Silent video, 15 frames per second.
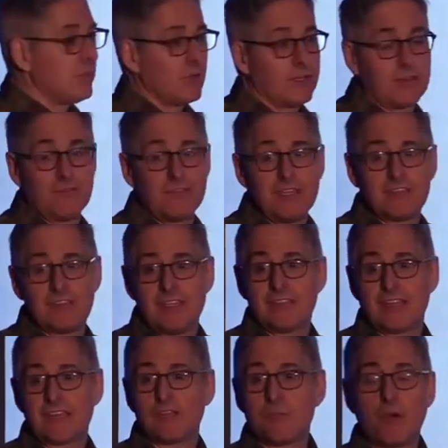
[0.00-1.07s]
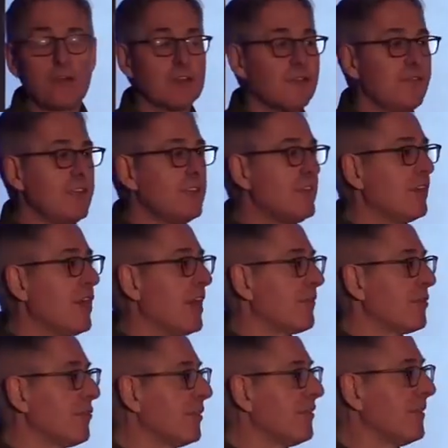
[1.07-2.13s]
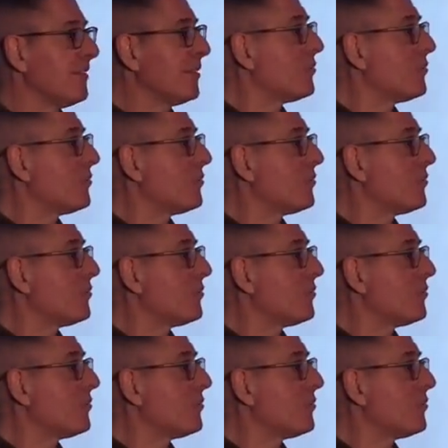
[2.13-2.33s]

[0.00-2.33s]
are doing, the VCs, I spoke at a VC conference recently,